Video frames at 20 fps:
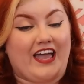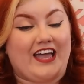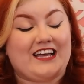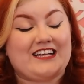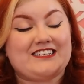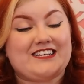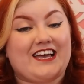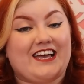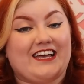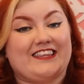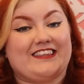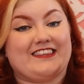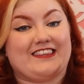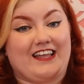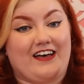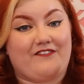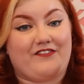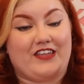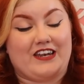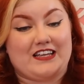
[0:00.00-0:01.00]
and I
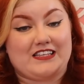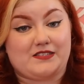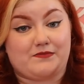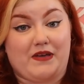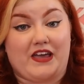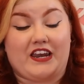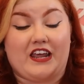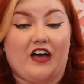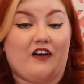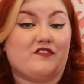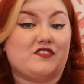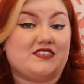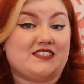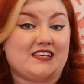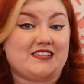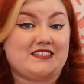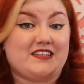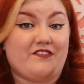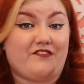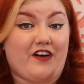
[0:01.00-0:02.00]
love that it's made of
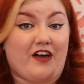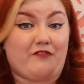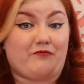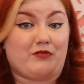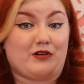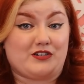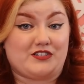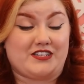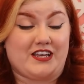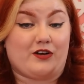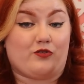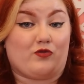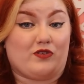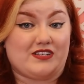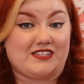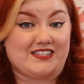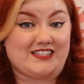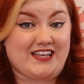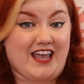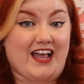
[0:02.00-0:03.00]
sixty-five percent
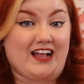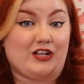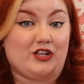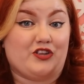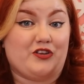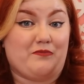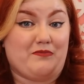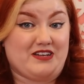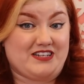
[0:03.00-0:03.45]
recycled